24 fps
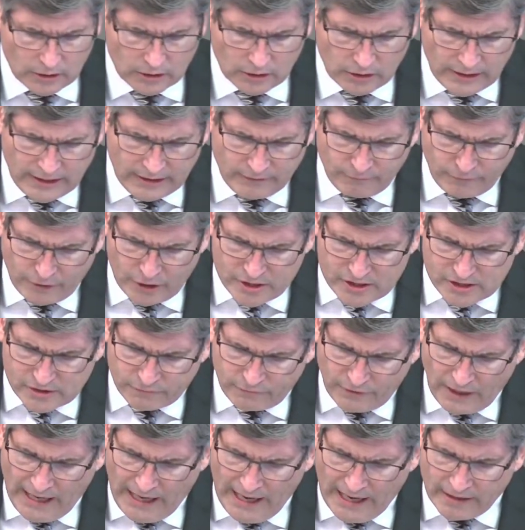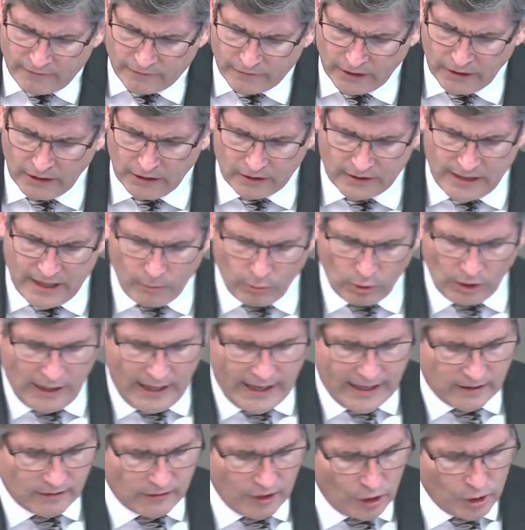In verse 5, they were
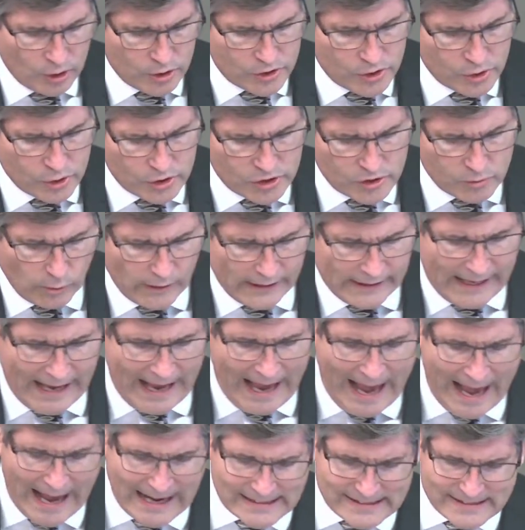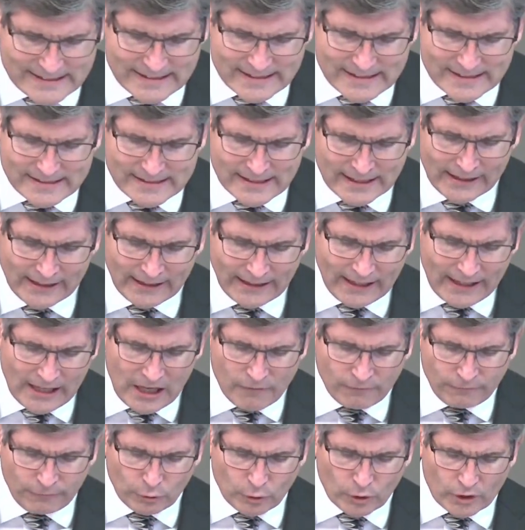like those who swing axes in a
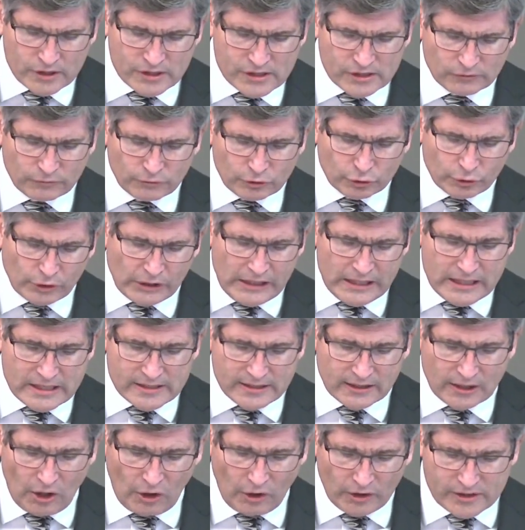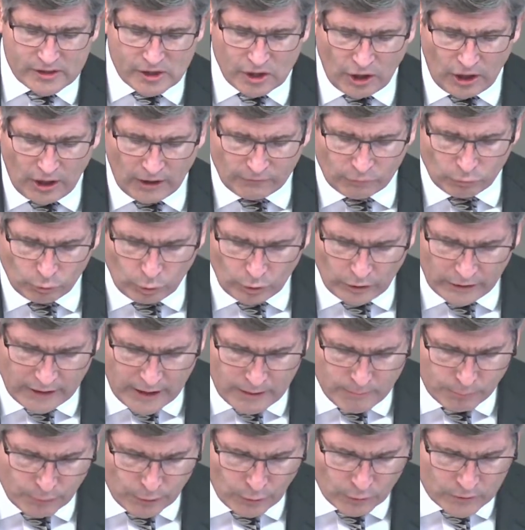forest of trees, and all its carved wood they
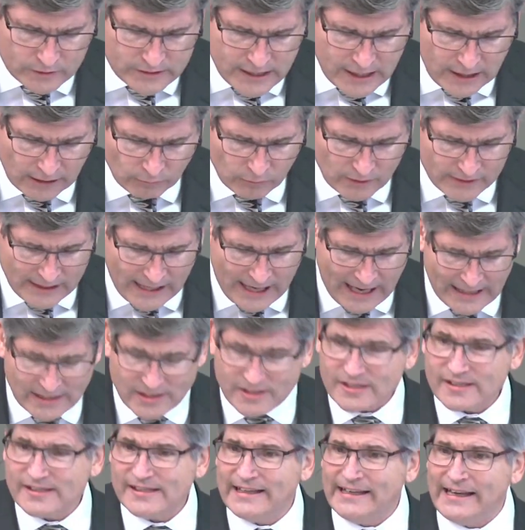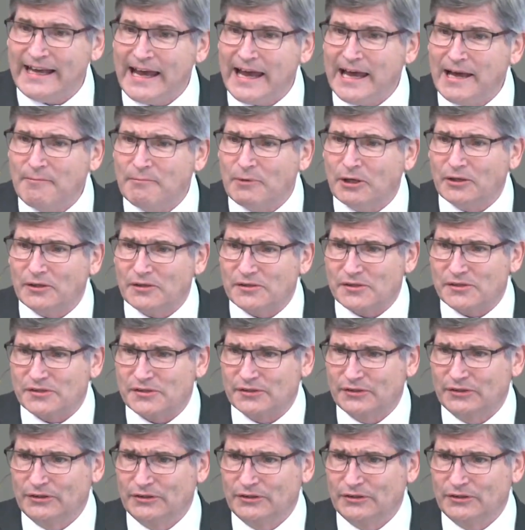broke down with hatchets and hammers.